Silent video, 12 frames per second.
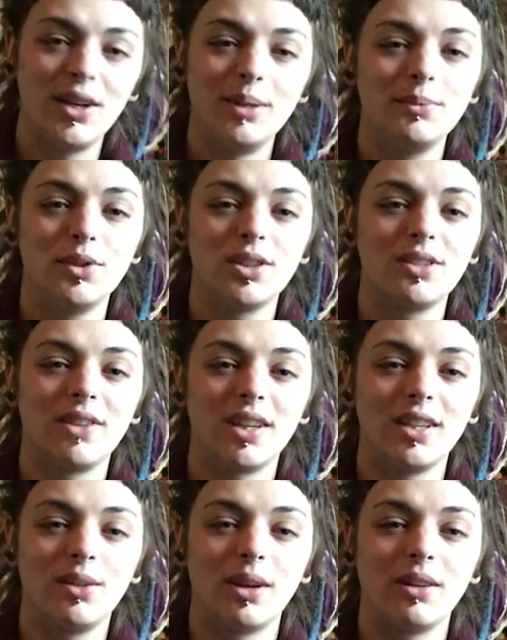I'm just
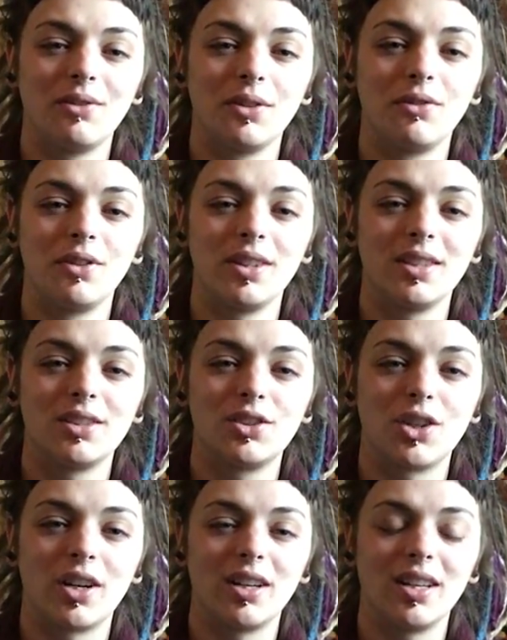very grateful for this
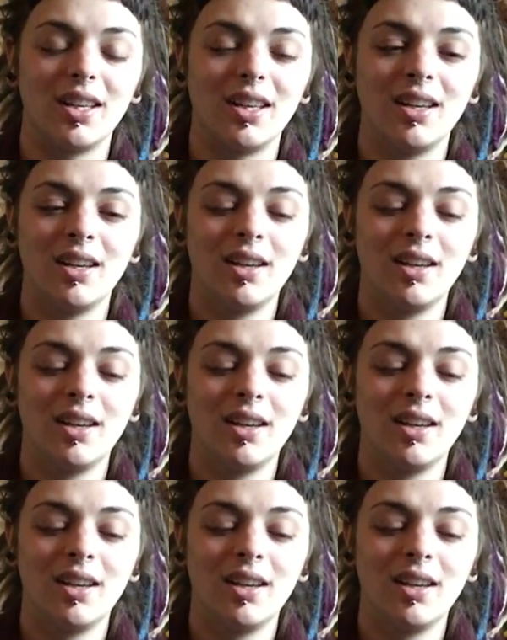journey.